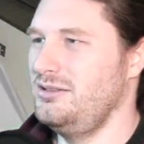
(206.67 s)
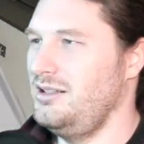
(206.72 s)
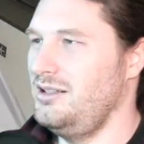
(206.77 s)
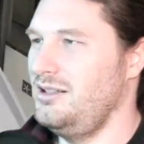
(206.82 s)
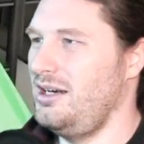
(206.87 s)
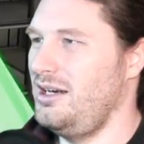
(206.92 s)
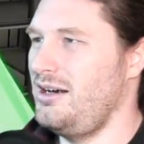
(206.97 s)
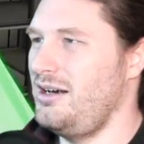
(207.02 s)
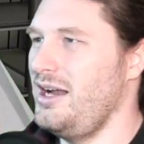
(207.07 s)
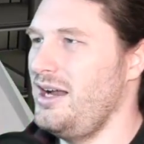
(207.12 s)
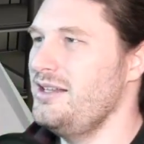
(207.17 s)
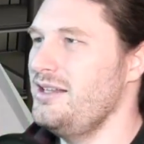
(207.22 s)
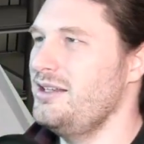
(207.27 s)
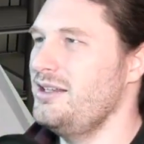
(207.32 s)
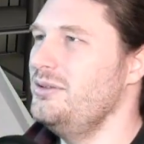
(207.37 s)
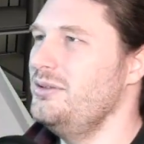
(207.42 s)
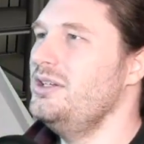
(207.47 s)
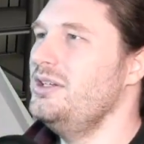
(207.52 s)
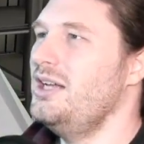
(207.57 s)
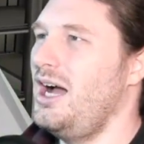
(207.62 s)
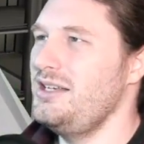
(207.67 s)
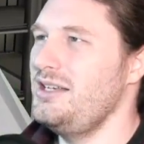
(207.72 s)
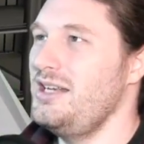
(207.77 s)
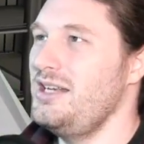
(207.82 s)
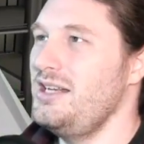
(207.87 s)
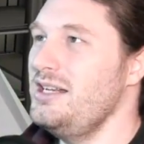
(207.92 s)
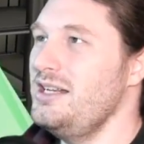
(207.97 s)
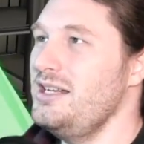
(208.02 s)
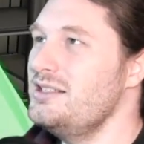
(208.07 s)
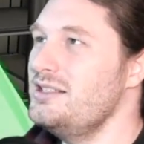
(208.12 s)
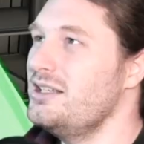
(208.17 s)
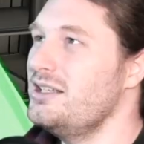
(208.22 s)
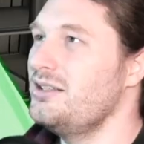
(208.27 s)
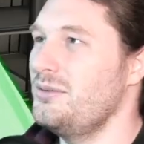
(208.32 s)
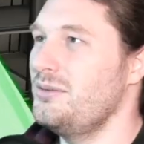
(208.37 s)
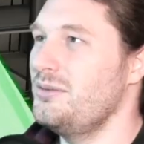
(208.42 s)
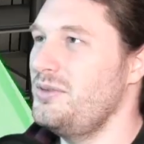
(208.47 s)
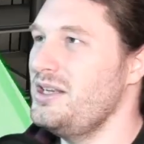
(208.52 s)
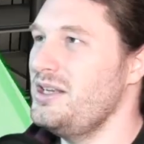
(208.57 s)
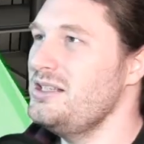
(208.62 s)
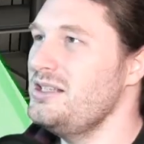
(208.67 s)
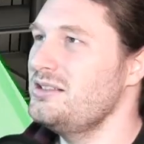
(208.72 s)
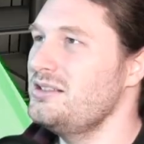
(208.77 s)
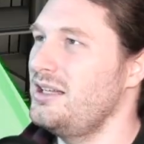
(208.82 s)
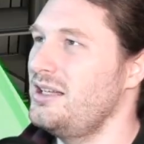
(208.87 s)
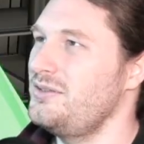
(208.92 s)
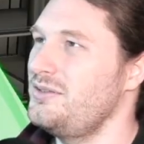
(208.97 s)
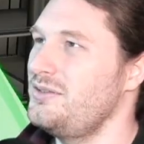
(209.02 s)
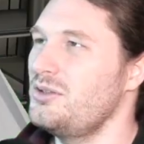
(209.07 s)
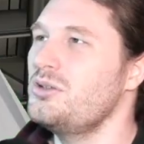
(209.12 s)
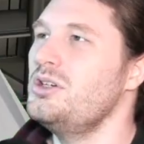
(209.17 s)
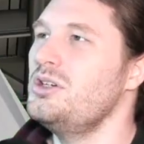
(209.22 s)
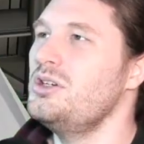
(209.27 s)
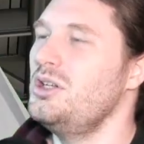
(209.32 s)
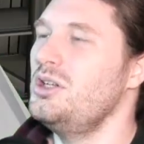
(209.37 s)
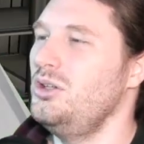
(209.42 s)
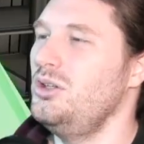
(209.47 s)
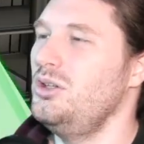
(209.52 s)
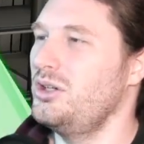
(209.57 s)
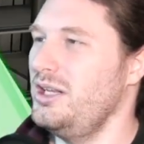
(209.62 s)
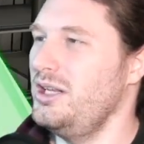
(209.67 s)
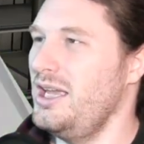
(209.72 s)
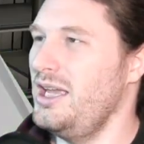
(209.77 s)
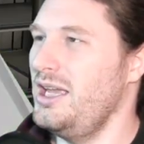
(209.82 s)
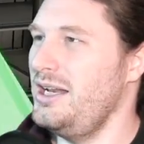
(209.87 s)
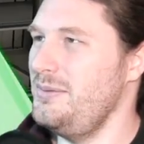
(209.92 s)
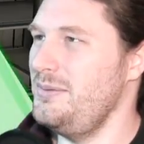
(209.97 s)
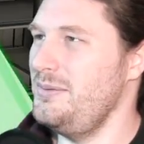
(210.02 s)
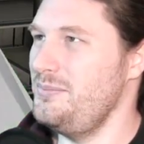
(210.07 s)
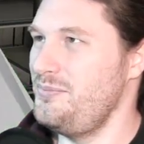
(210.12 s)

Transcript: Alright, so I changed some things after looking at it.